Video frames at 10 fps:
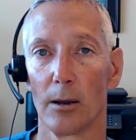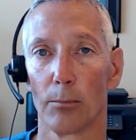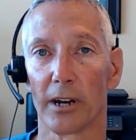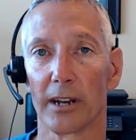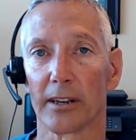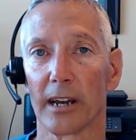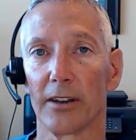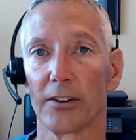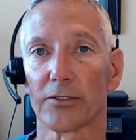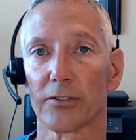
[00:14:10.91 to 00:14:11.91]
But in the
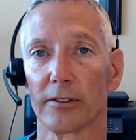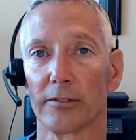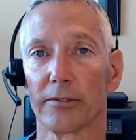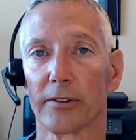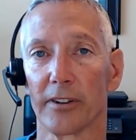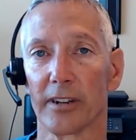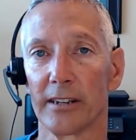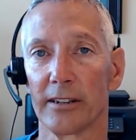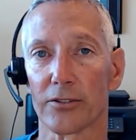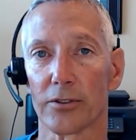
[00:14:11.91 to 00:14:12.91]
case of an
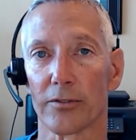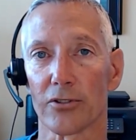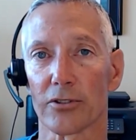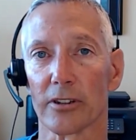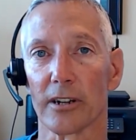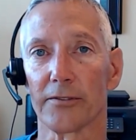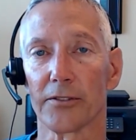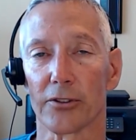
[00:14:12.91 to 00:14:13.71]
index universal life,